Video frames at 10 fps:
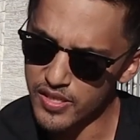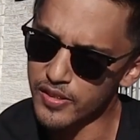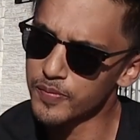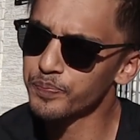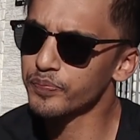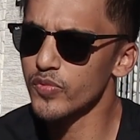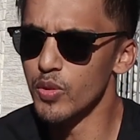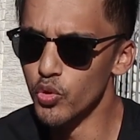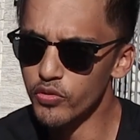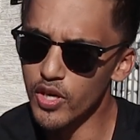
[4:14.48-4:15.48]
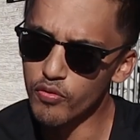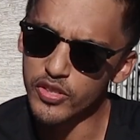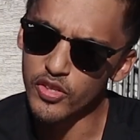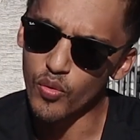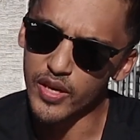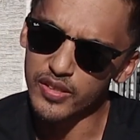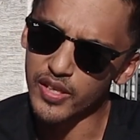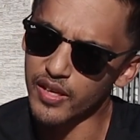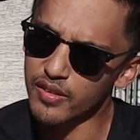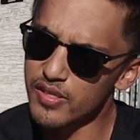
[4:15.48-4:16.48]
set, moved it over into the
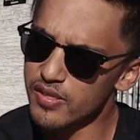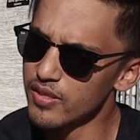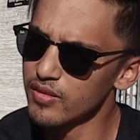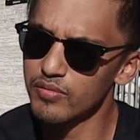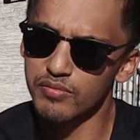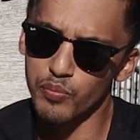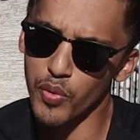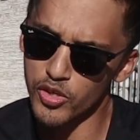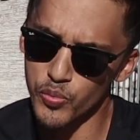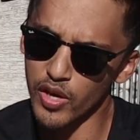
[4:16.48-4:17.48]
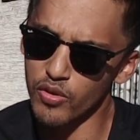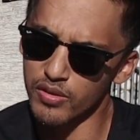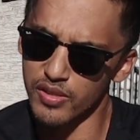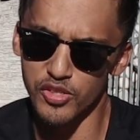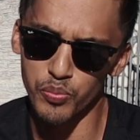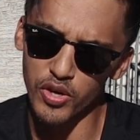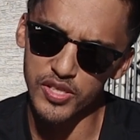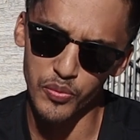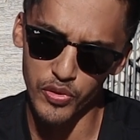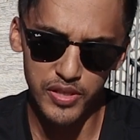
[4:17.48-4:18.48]
180i casing, box back on. This is
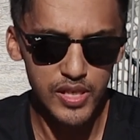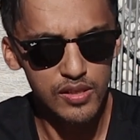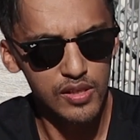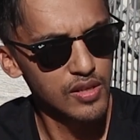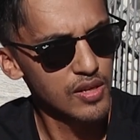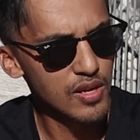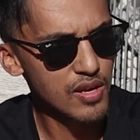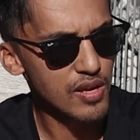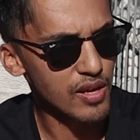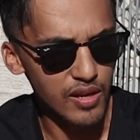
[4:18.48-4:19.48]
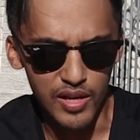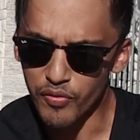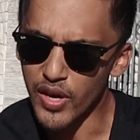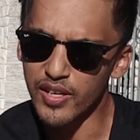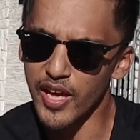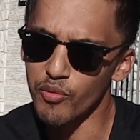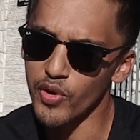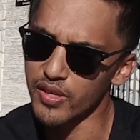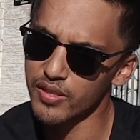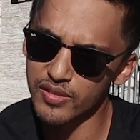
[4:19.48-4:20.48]
box number 3, and I finally had
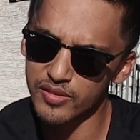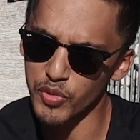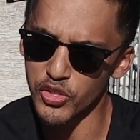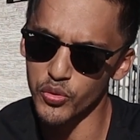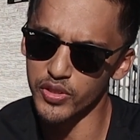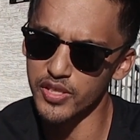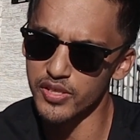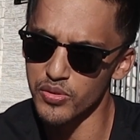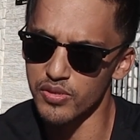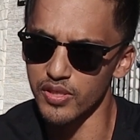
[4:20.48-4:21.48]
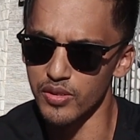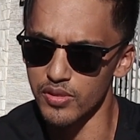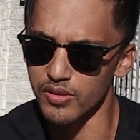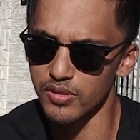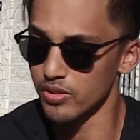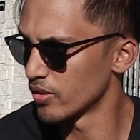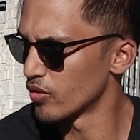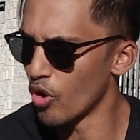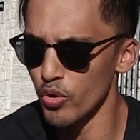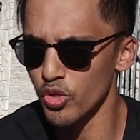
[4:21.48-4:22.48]
my short ratios, and so
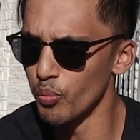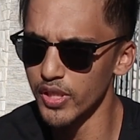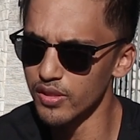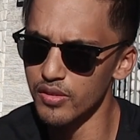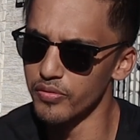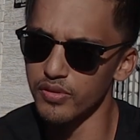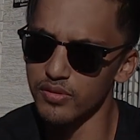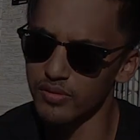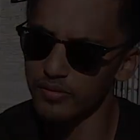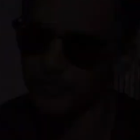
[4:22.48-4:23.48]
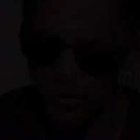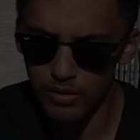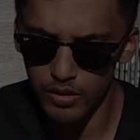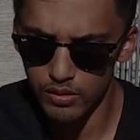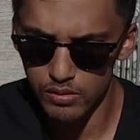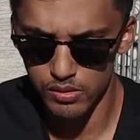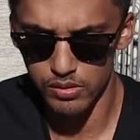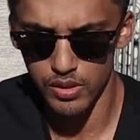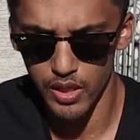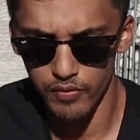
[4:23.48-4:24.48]
the car was completely different.
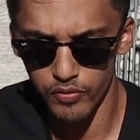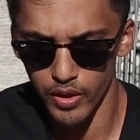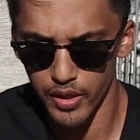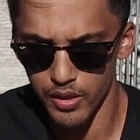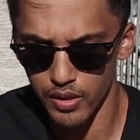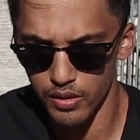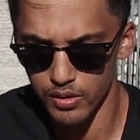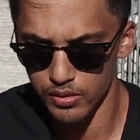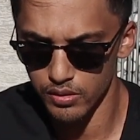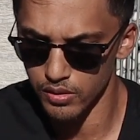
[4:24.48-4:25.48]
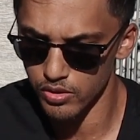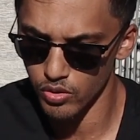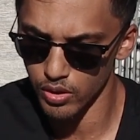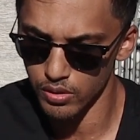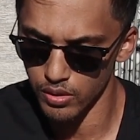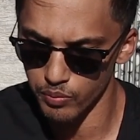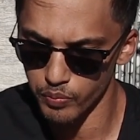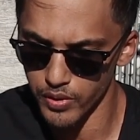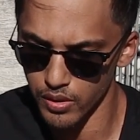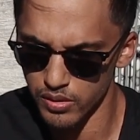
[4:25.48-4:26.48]
Internals, I've got it's got
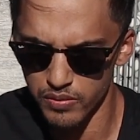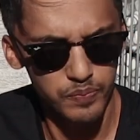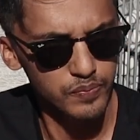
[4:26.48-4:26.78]
the